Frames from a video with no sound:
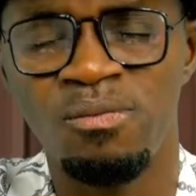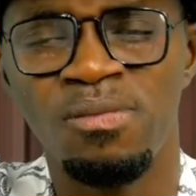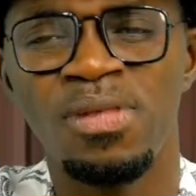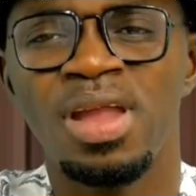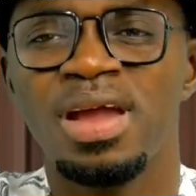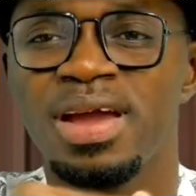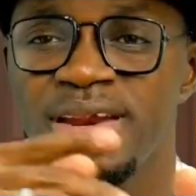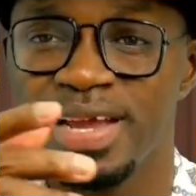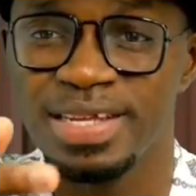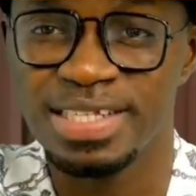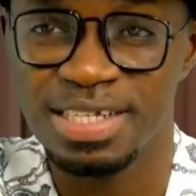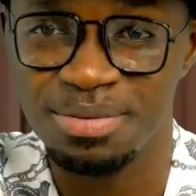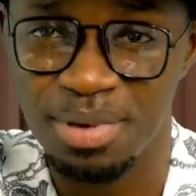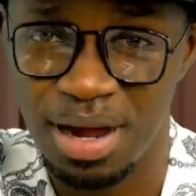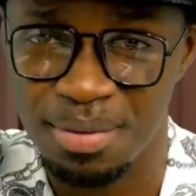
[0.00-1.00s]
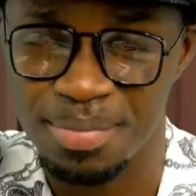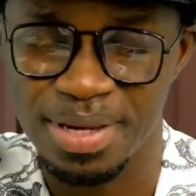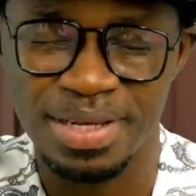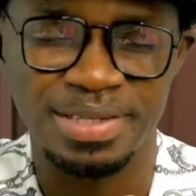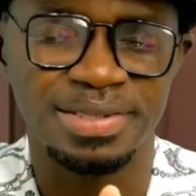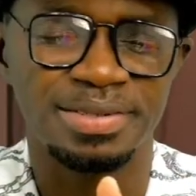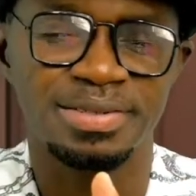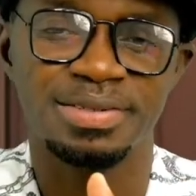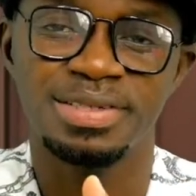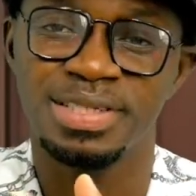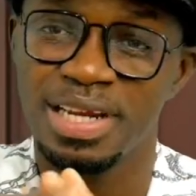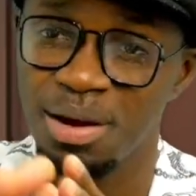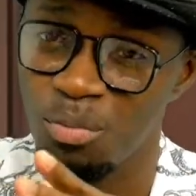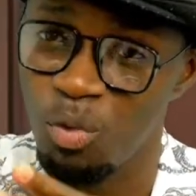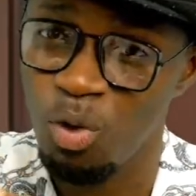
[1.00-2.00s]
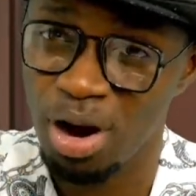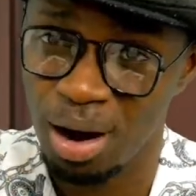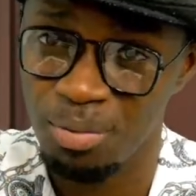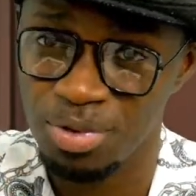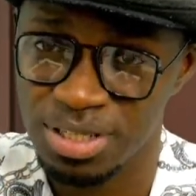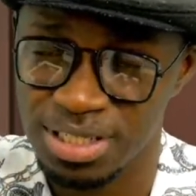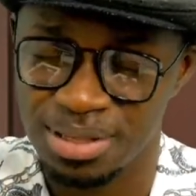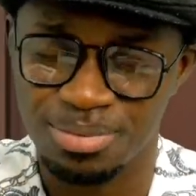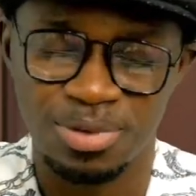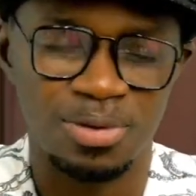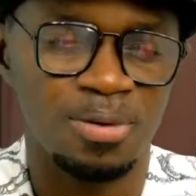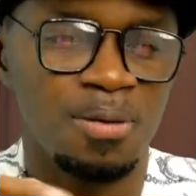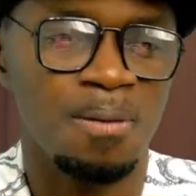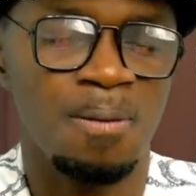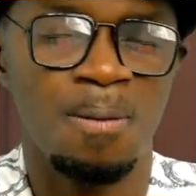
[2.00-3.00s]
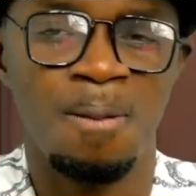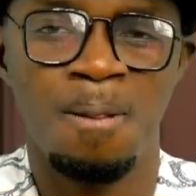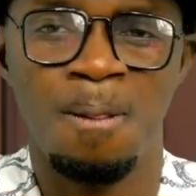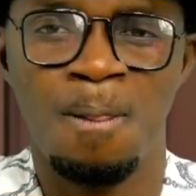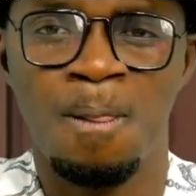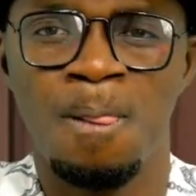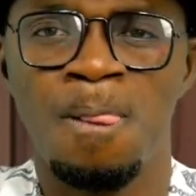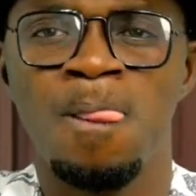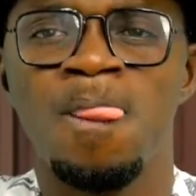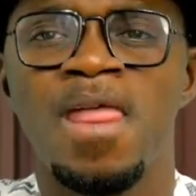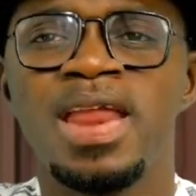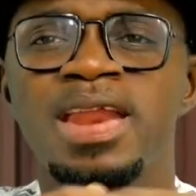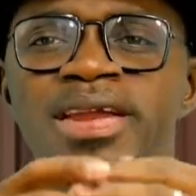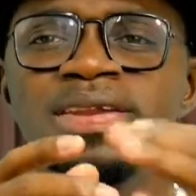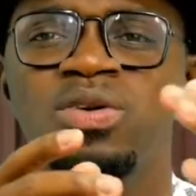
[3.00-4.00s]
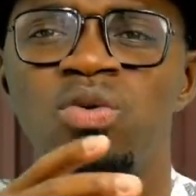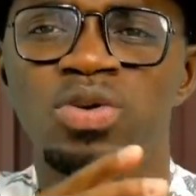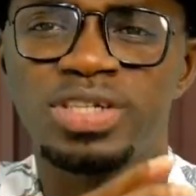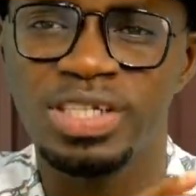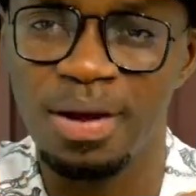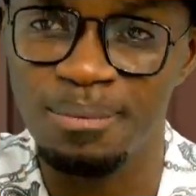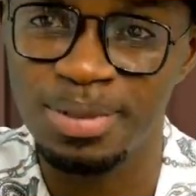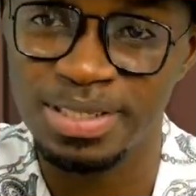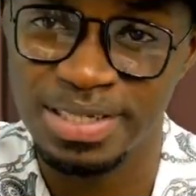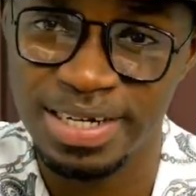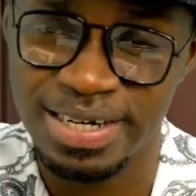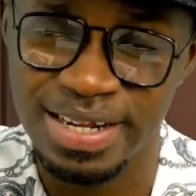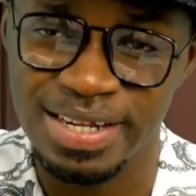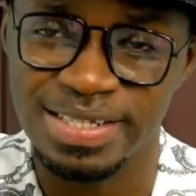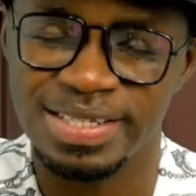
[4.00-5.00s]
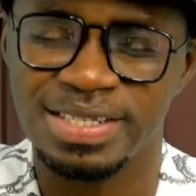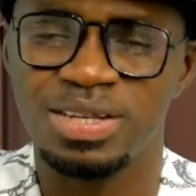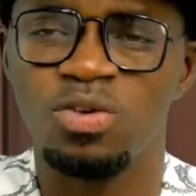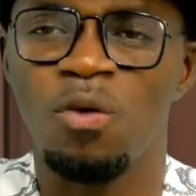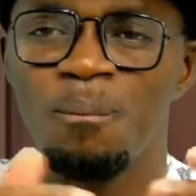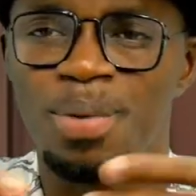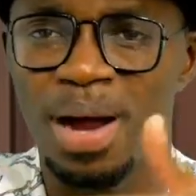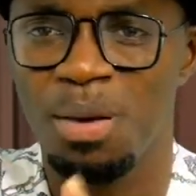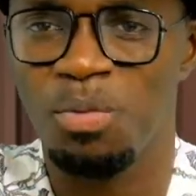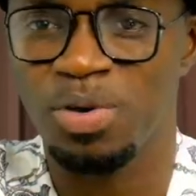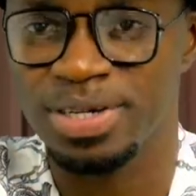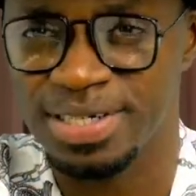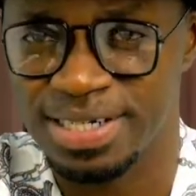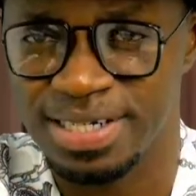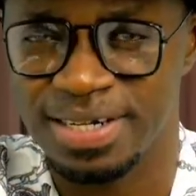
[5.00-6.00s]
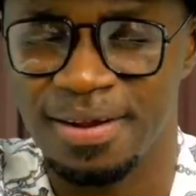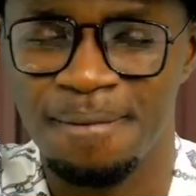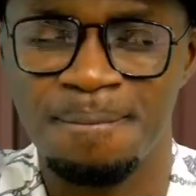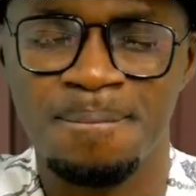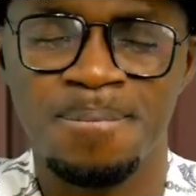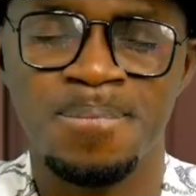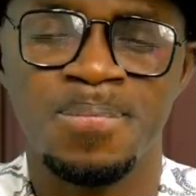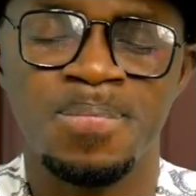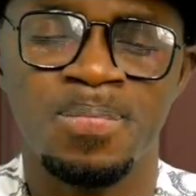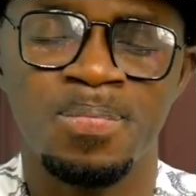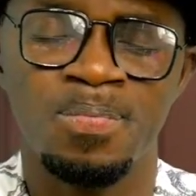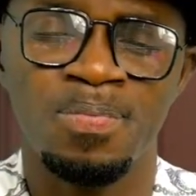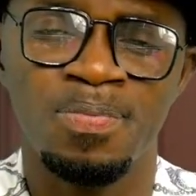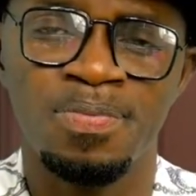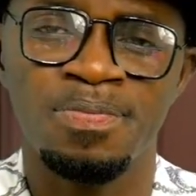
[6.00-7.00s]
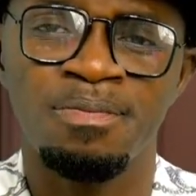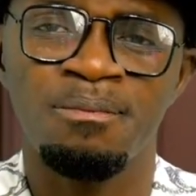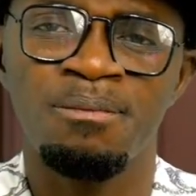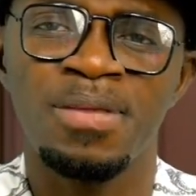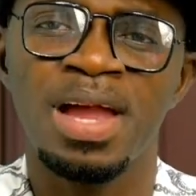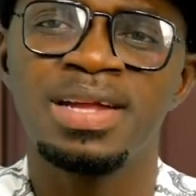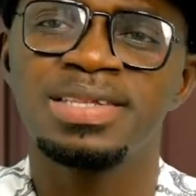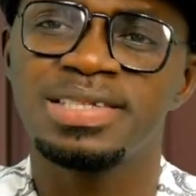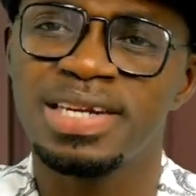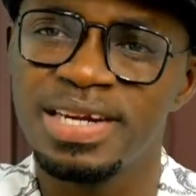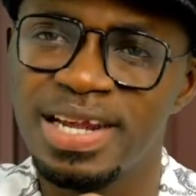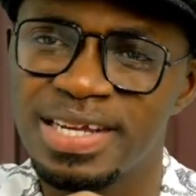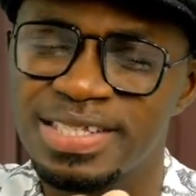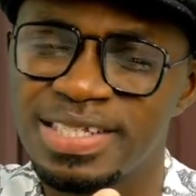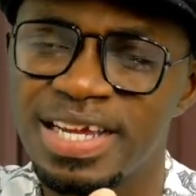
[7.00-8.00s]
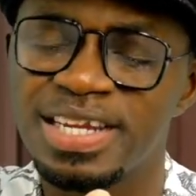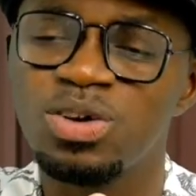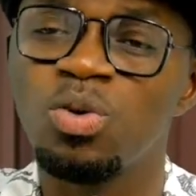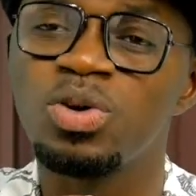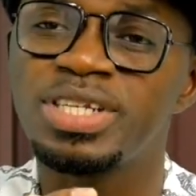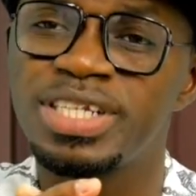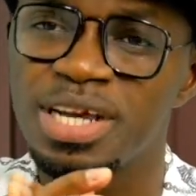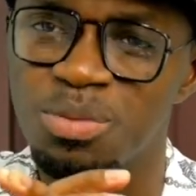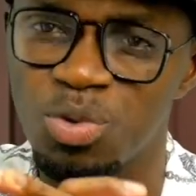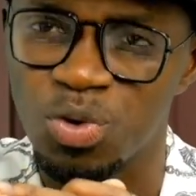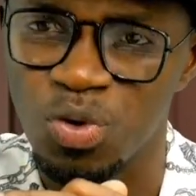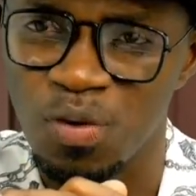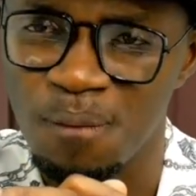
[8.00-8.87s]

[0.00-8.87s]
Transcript: And a chim, I mean, said a more common summon. And a nuclear 3 days, no barb one thing. 3 days near nuclear mono.